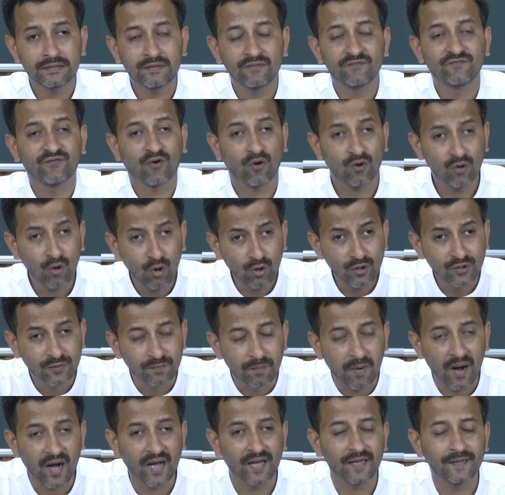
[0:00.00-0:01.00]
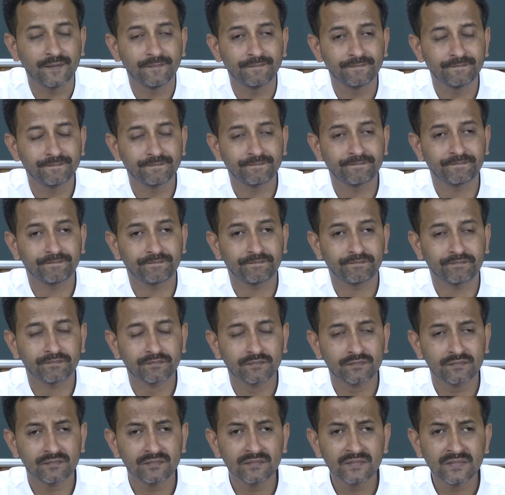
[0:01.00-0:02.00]
followed by
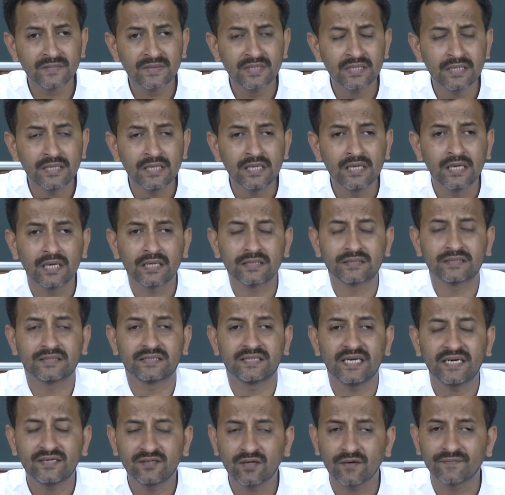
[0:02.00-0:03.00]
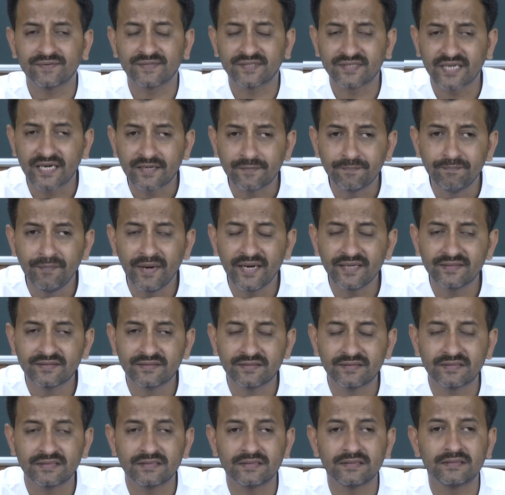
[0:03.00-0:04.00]
a set of
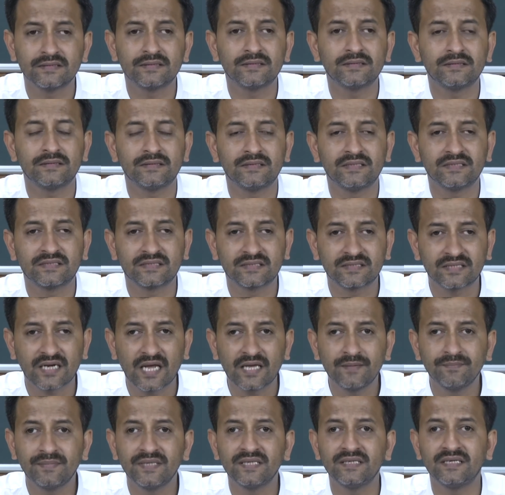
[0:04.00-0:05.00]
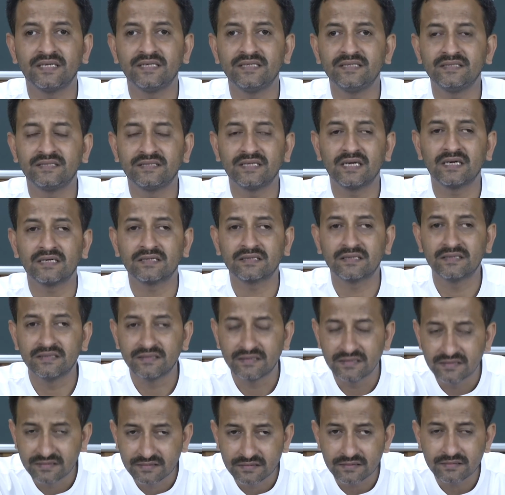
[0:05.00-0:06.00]
statements describing initial
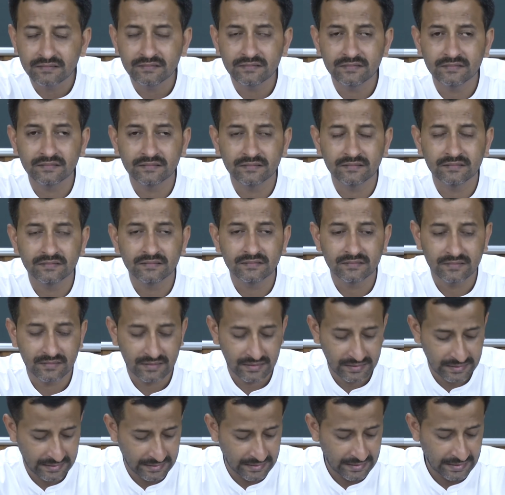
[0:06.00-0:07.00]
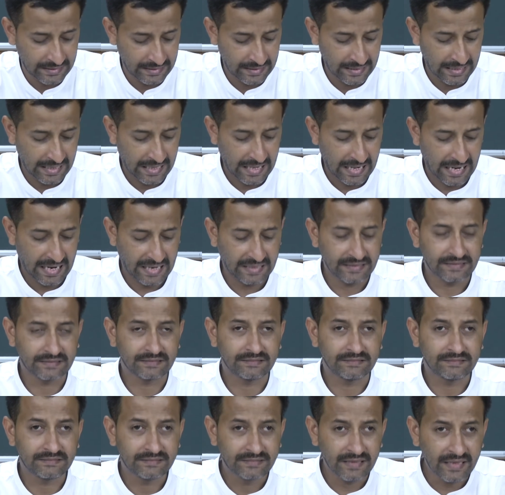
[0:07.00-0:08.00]
conditions, and
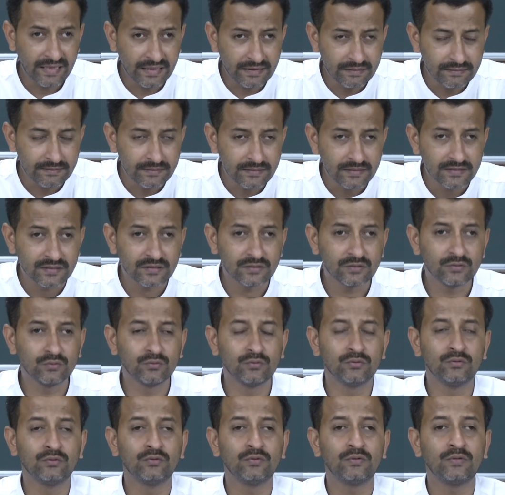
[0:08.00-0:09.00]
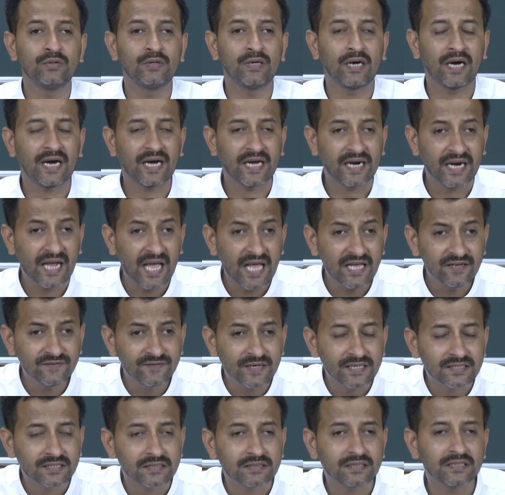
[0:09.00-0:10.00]
then you arrive
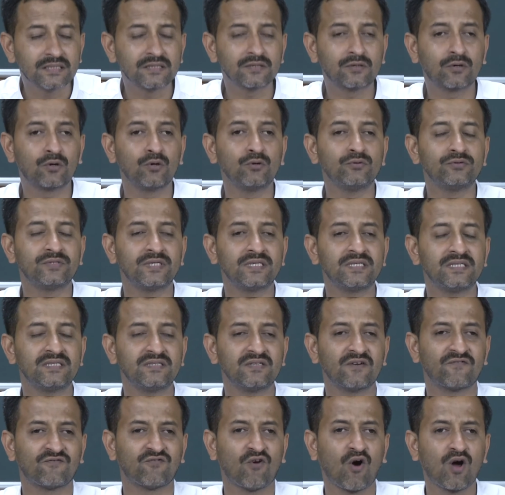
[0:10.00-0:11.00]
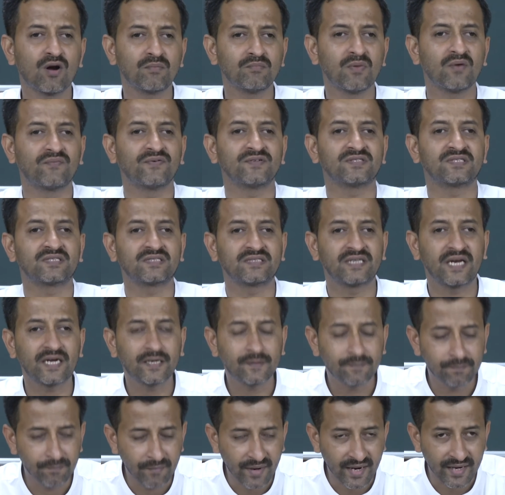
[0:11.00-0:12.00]
at a conclusion in the form of a
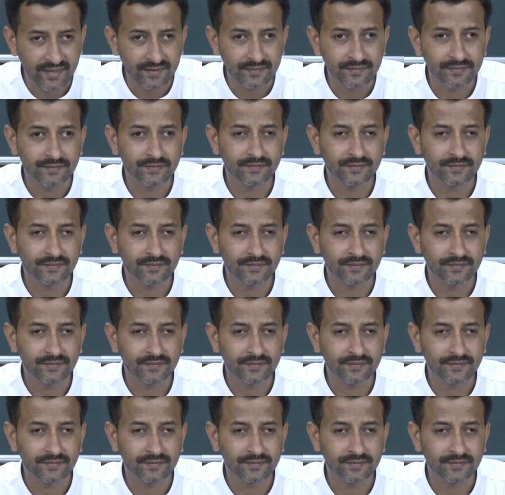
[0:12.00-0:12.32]
statement